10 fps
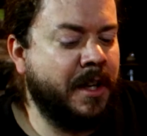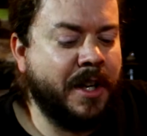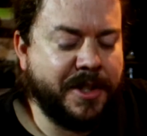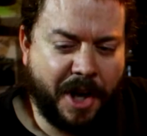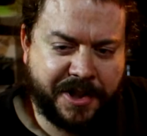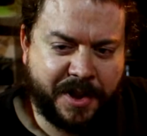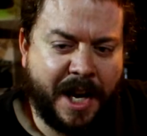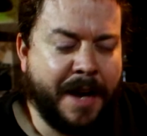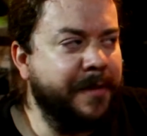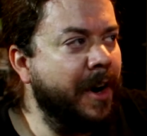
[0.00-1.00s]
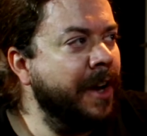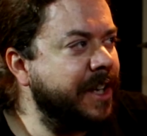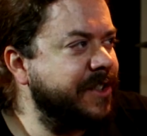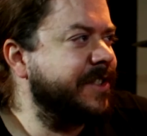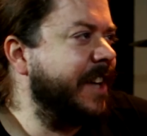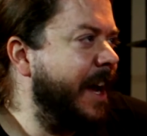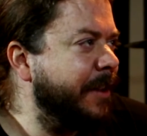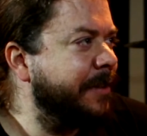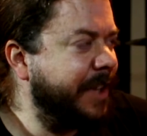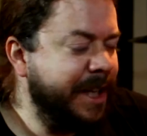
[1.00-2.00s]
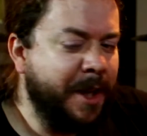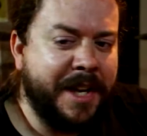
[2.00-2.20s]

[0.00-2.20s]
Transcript: It's also kind of fun because it's kind of getting to